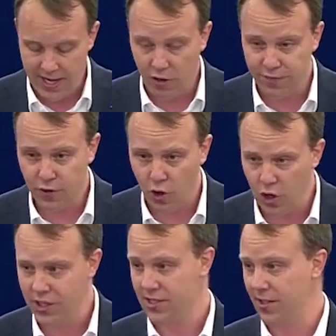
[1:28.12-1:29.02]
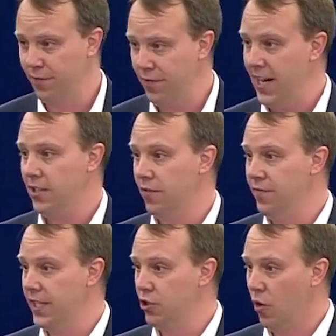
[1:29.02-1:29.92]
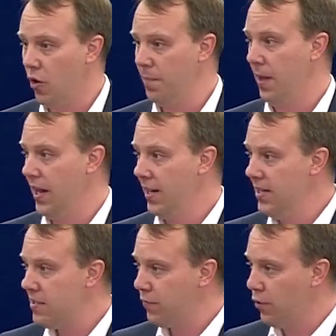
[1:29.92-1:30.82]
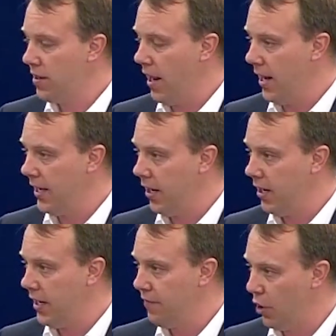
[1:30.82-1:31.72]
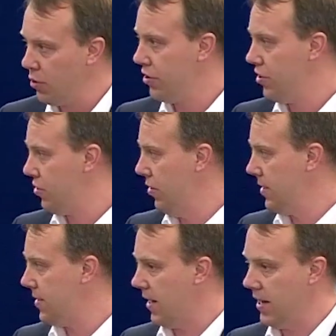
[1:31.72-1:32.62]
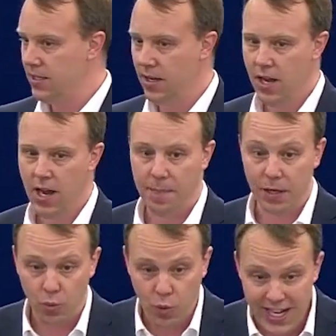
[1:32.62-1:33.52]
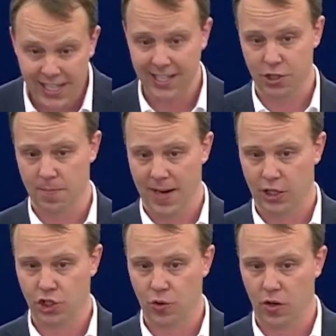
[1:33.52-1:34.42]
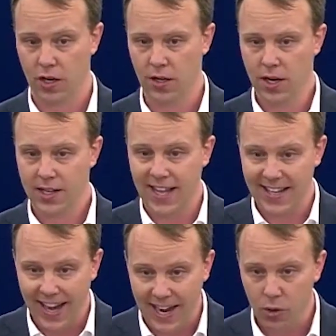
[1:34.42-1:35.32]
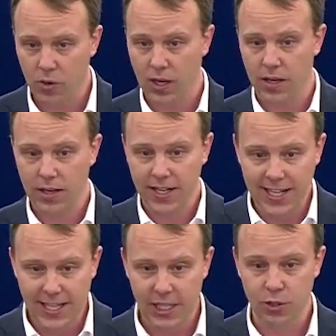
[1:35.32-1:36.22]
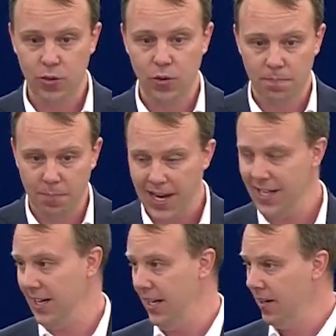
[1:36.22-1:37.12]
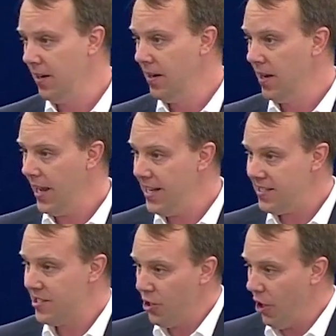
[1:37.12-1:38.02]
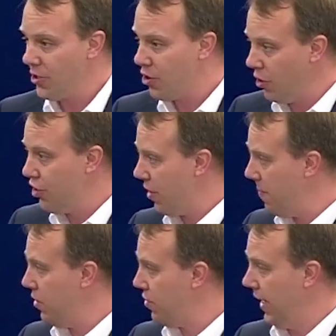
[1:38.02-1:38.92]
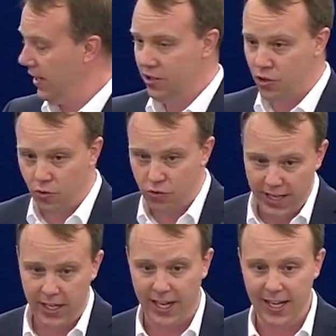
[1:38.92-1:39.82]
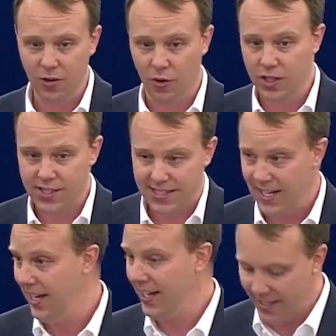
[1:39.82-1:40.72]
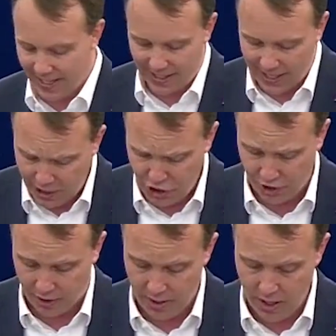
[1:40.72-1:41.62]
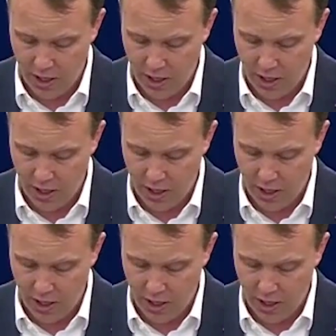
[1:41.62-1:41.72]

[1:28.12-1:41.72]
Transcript: And of course, the fate of Viktor Orban is for the Hungarian voters to decide. But we need to make sure that our EU money is not contributing to rigging or stealing that election.